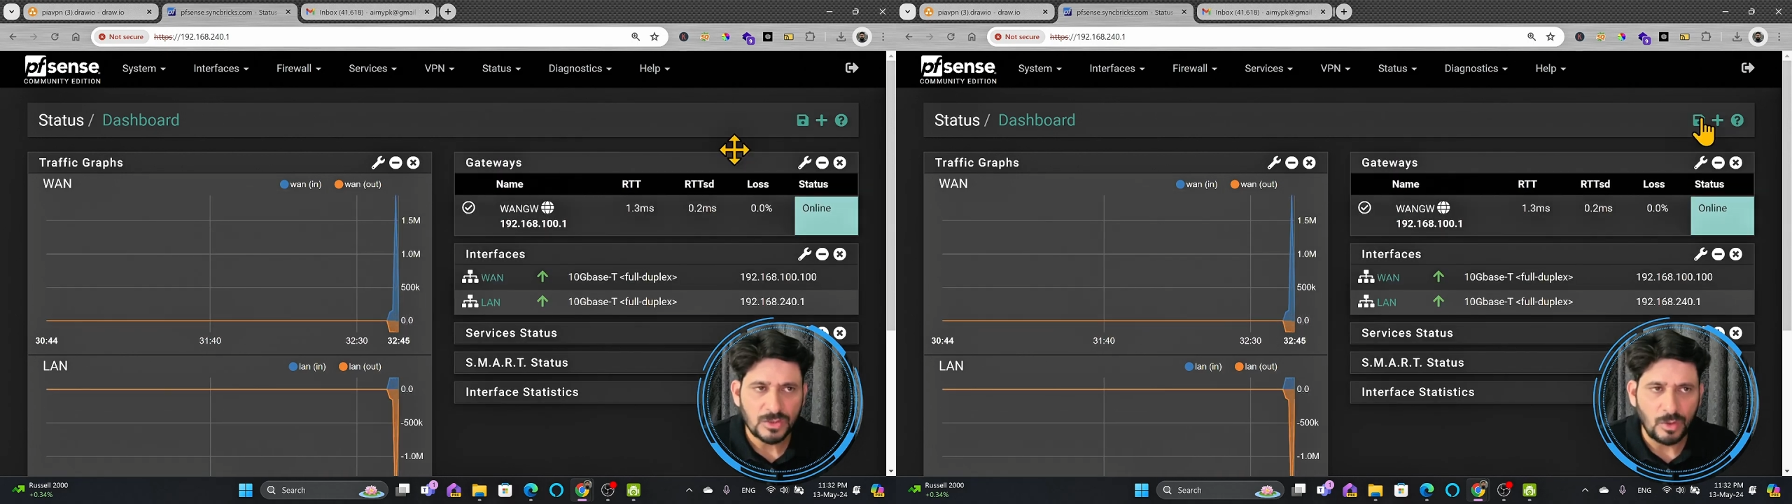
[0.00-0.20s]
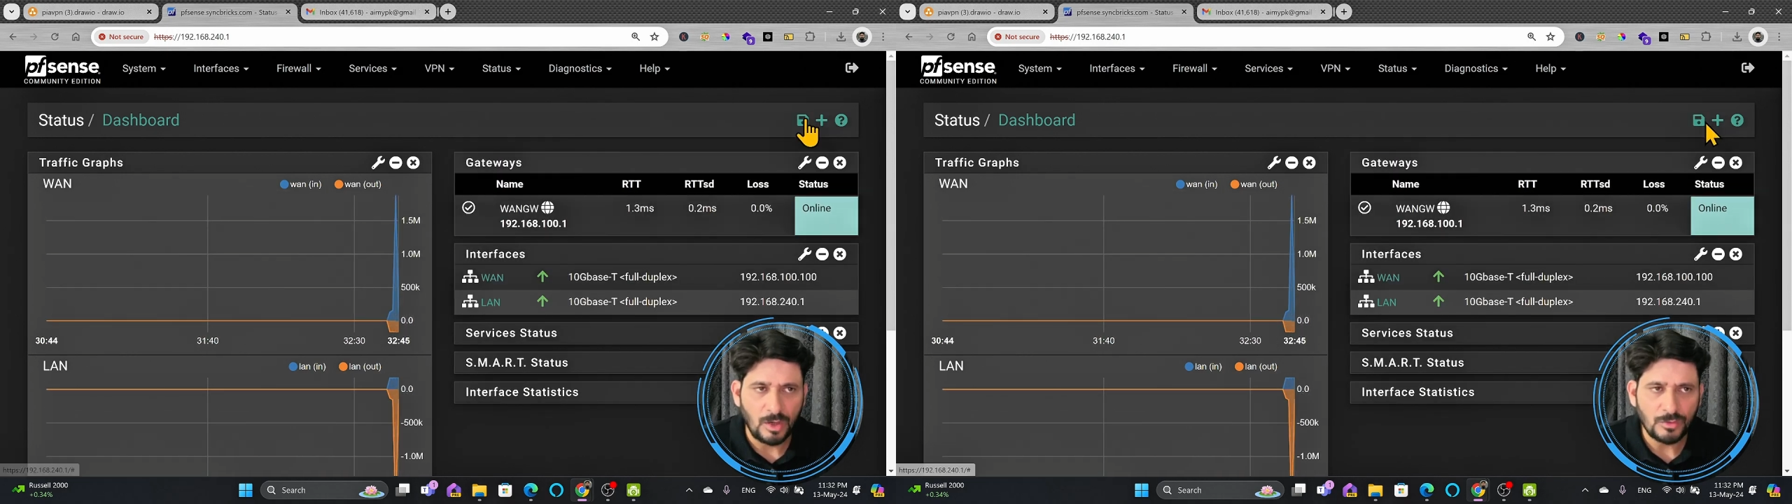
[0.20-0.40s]

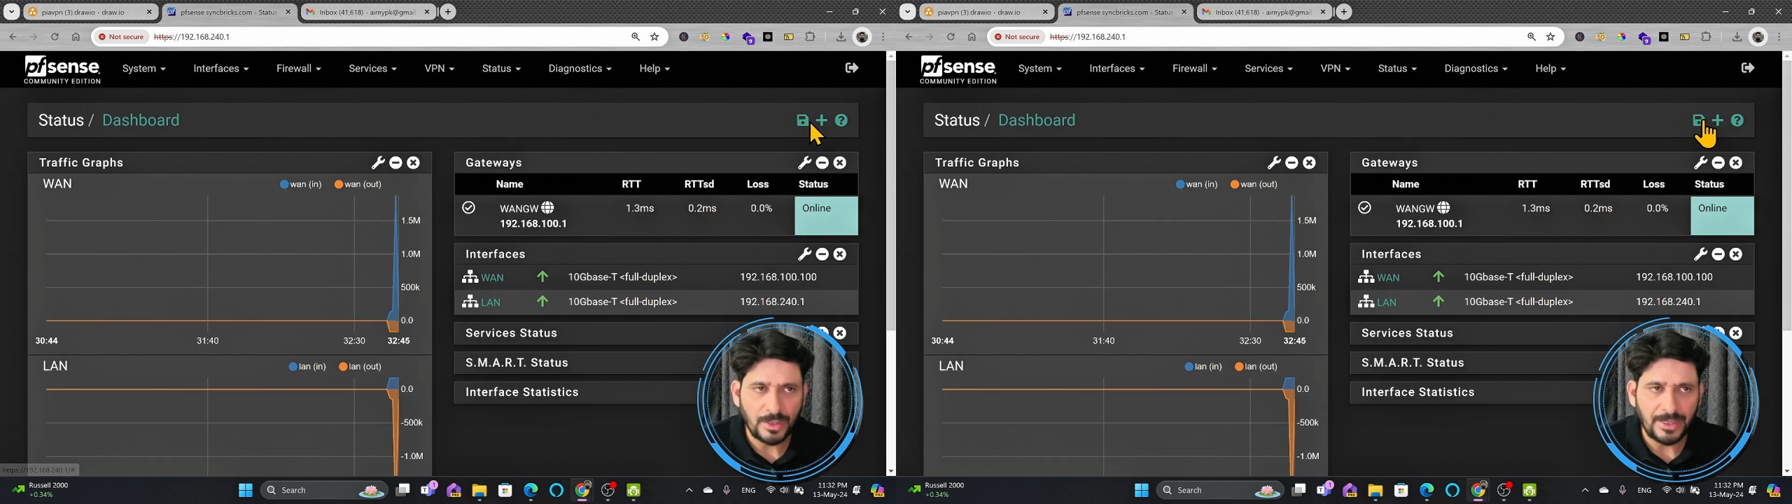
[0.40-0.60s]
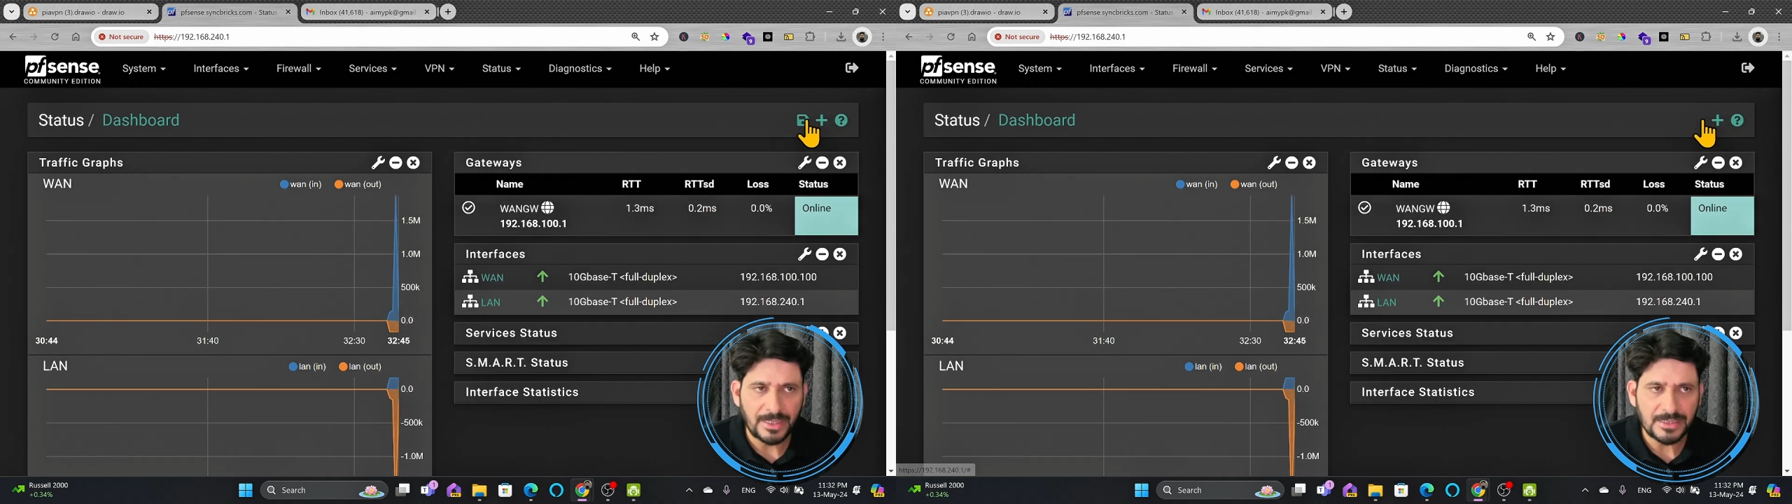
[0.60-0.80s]
So how
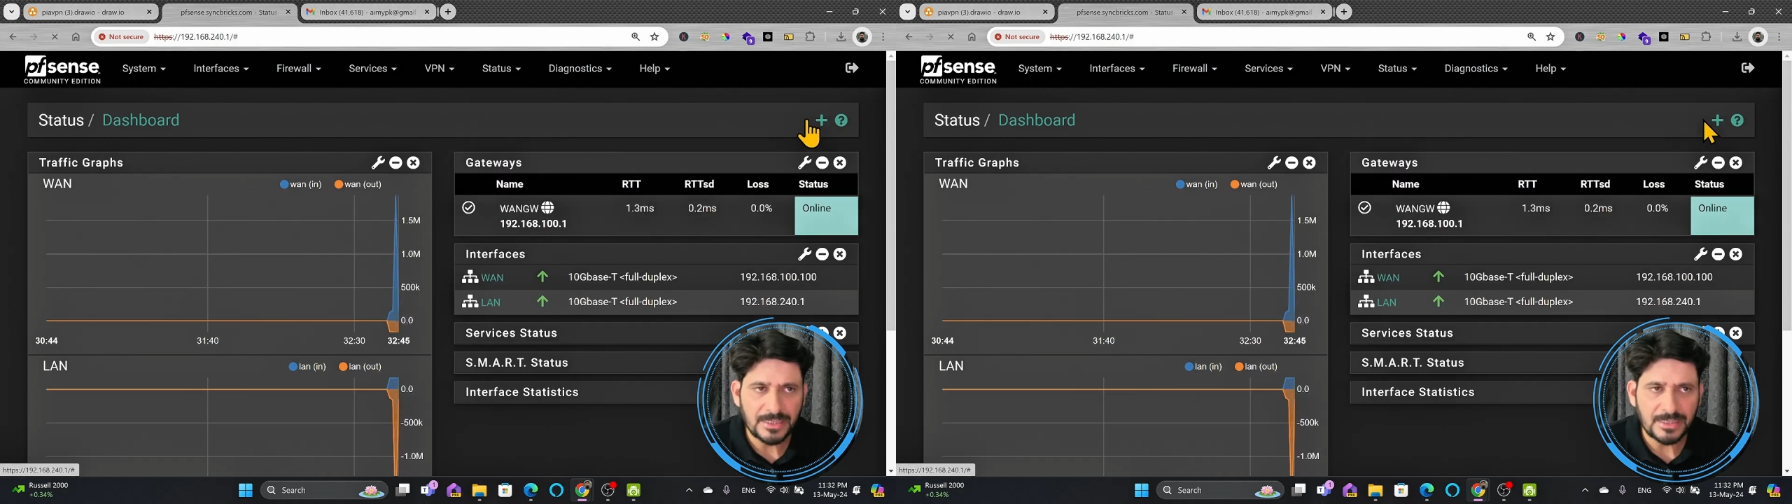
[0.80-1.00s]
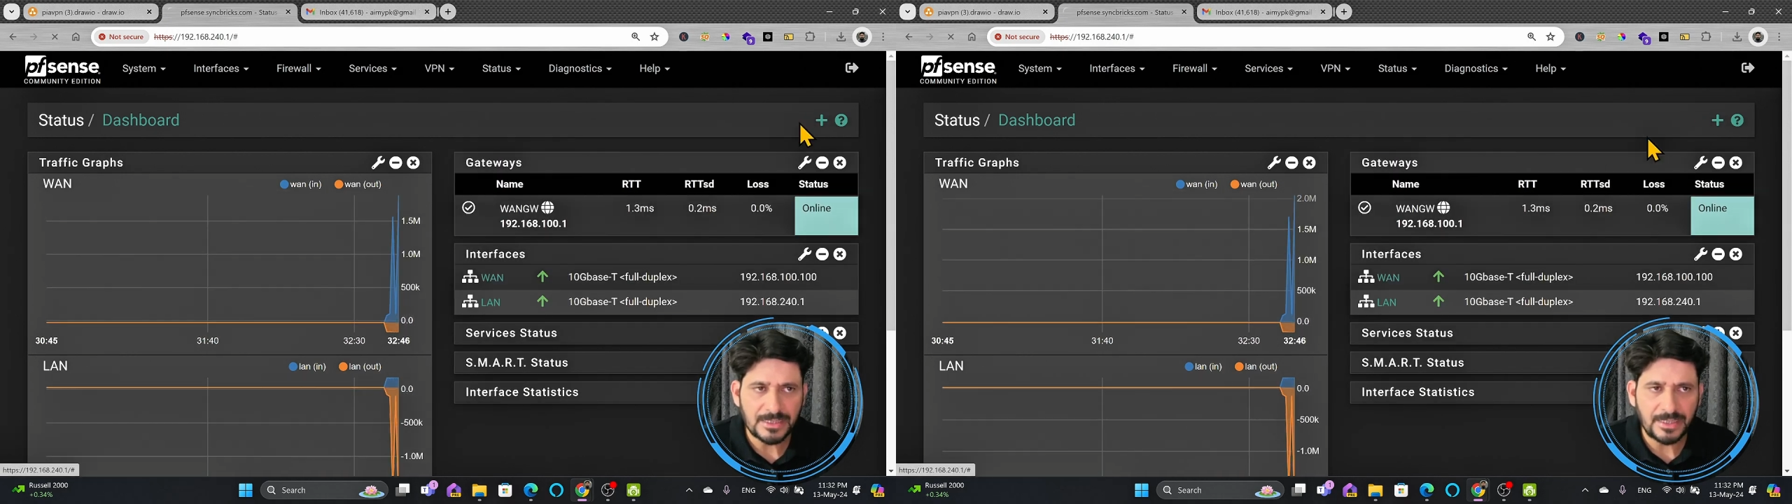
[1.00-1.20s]
you can
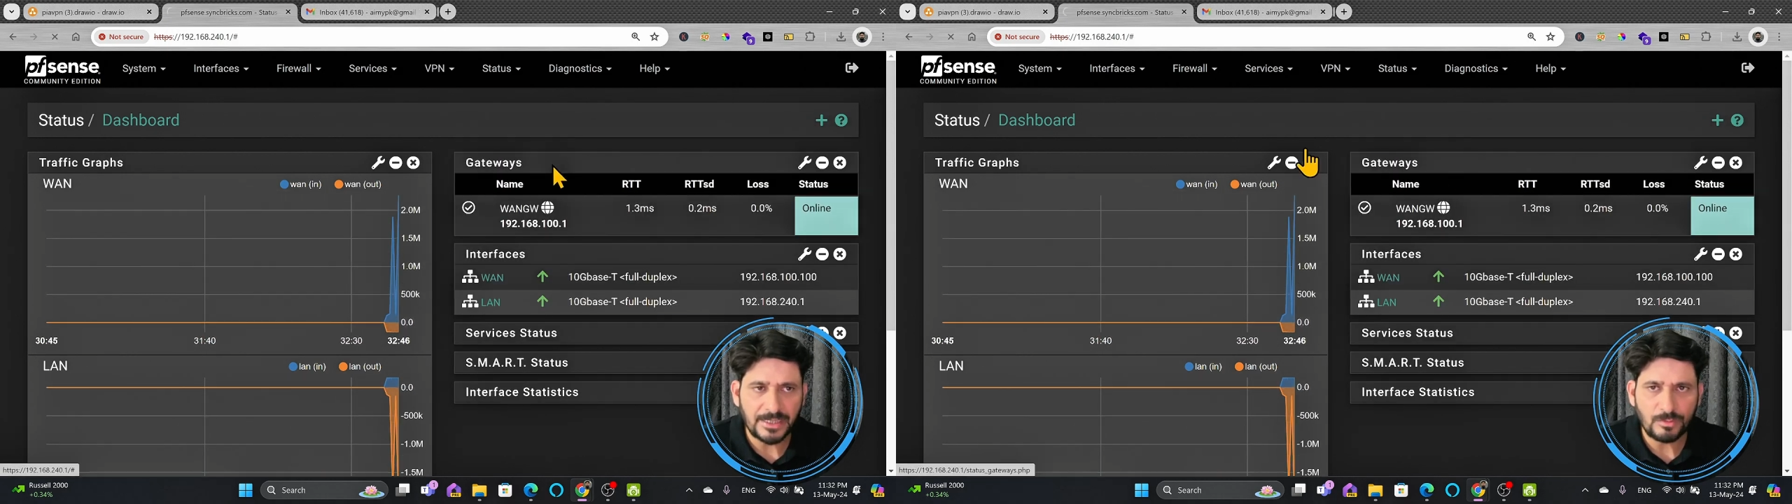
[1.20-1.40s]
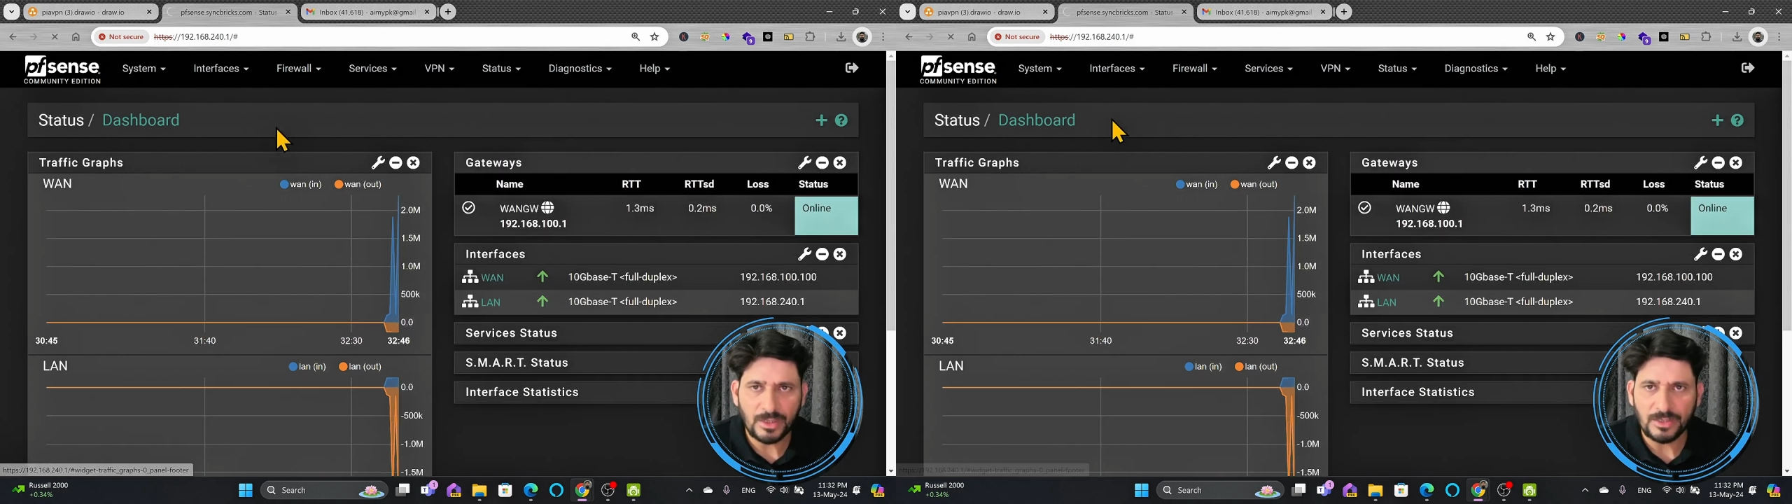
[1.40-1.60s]
access this
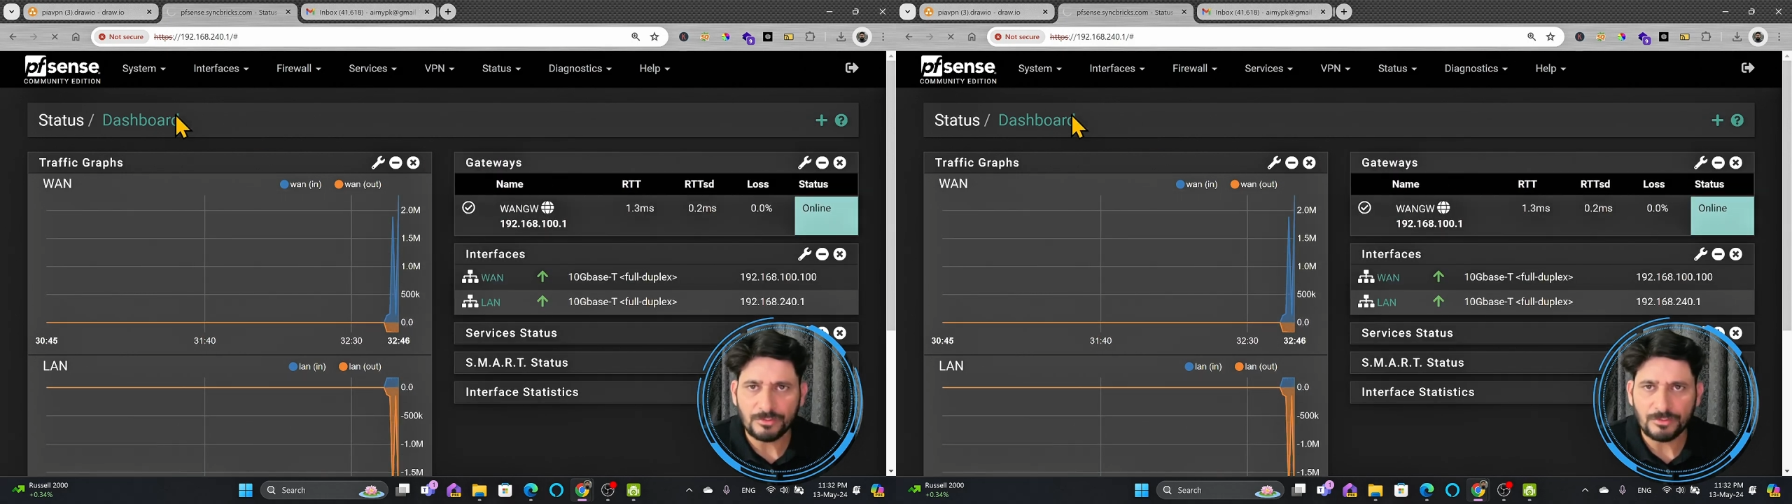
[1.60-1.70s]
gateway?